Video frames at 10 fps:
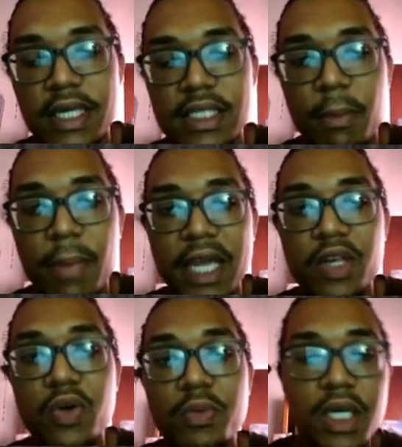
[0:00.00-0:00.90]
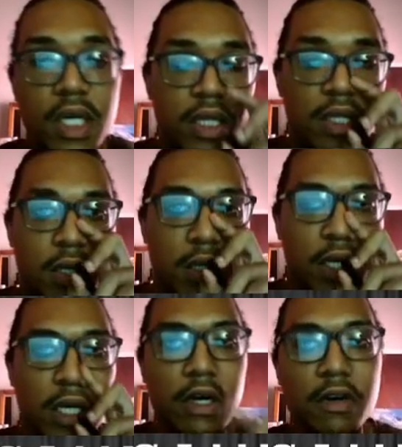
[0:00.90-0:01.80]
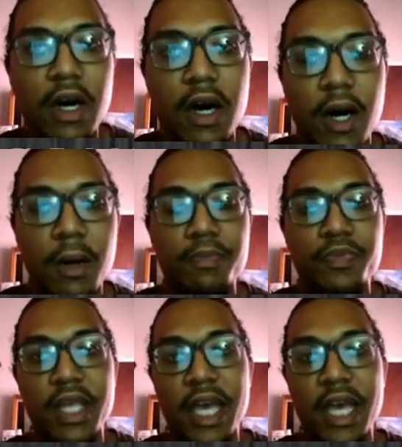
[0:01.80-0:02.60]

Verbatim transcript: is a binomial um,